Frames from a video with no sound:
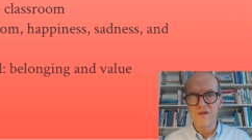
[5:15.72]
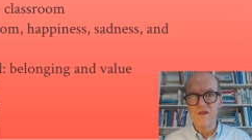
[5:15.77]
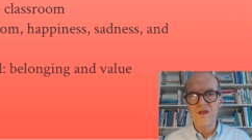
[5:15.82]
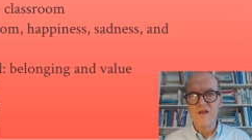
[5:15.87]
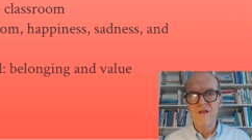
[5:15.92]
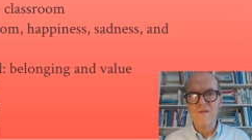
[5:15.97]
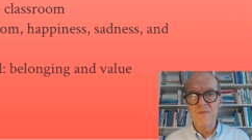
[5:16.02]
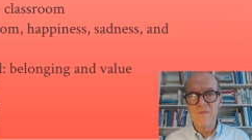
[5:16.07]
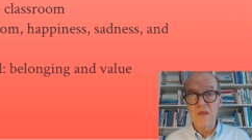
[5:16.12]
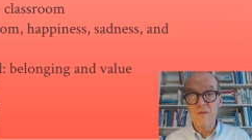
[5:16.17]

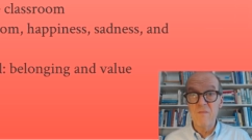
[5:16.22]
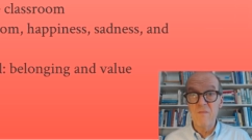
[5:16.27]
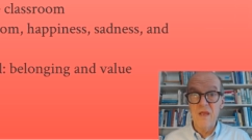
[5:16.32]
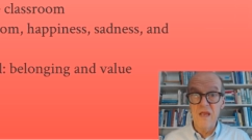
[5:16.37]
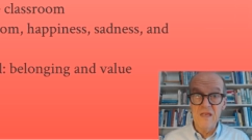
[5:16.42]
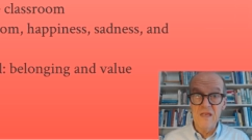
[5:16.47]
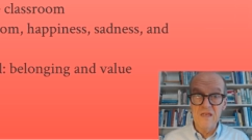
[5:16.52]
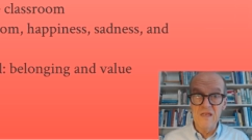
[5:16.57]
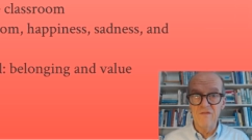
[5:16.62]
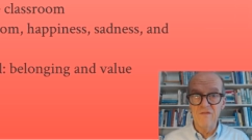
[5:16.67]
and may
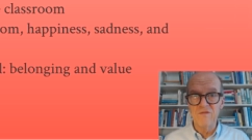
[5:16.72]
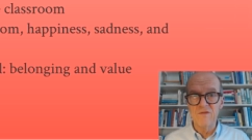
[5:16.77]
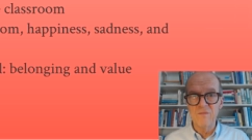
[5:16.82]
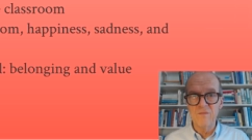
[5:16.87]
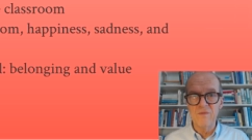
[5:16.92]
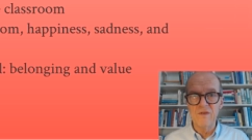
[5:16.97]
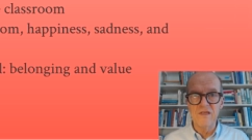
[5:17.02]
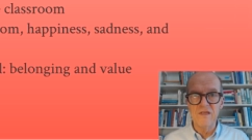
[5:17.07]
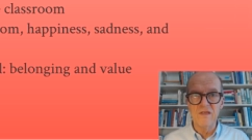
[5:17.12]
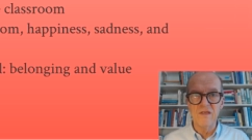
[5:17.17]
even
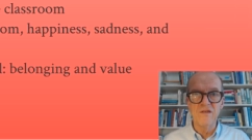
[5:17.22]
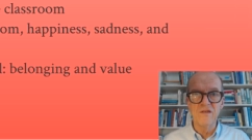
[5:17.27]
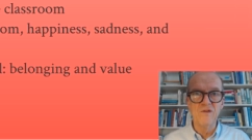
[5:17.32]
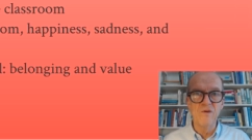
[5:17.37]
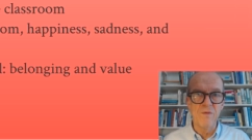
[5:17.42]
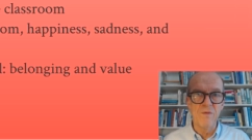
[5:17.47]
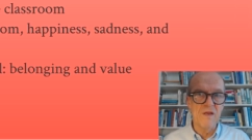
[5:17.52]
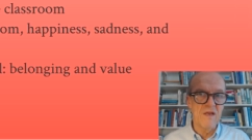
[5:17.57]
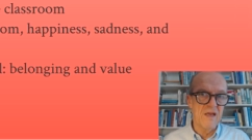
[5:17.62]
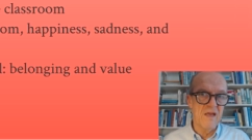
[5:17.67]
be
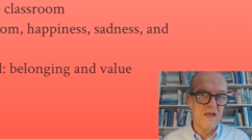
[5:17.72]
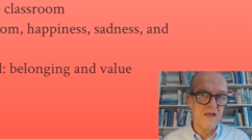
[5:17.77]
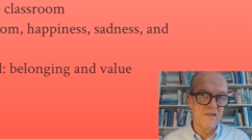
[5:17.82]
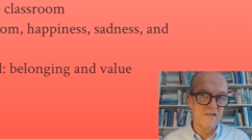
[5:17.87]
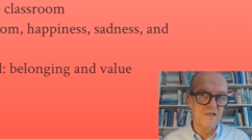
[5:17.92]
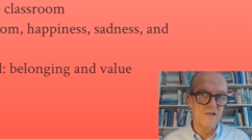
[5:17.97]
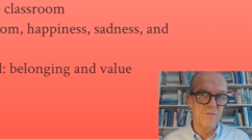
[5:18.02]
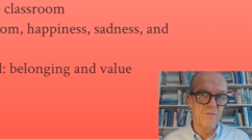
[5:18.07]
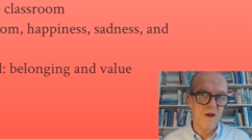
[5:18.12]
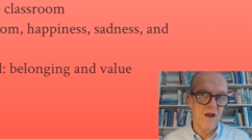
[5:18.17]

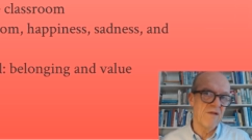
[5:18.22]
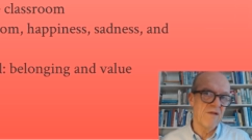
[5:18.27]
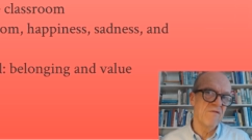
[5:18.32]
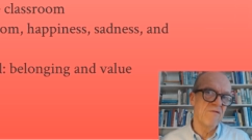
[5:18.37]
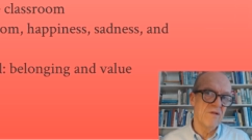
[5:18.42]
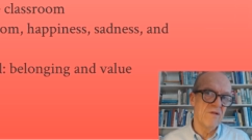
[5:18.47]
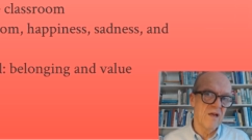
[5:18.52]
duplicated by